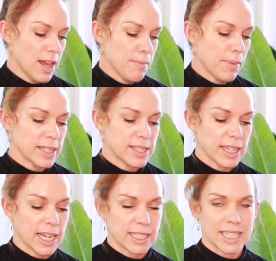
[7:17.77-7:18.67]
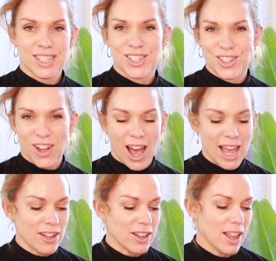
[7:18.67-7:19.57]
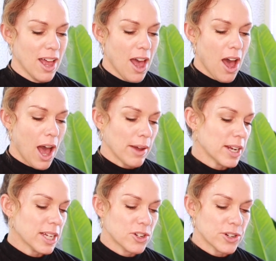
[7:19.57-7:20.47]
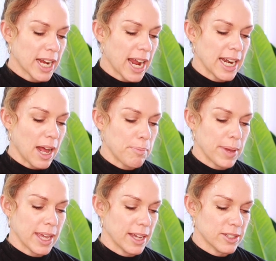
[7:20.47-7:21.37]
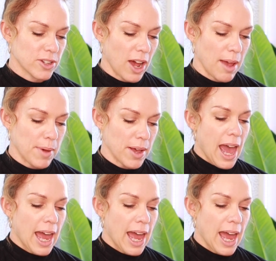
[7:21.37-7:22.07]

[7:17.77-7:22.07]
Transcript: by selecting style. I'm gonna create a pink timer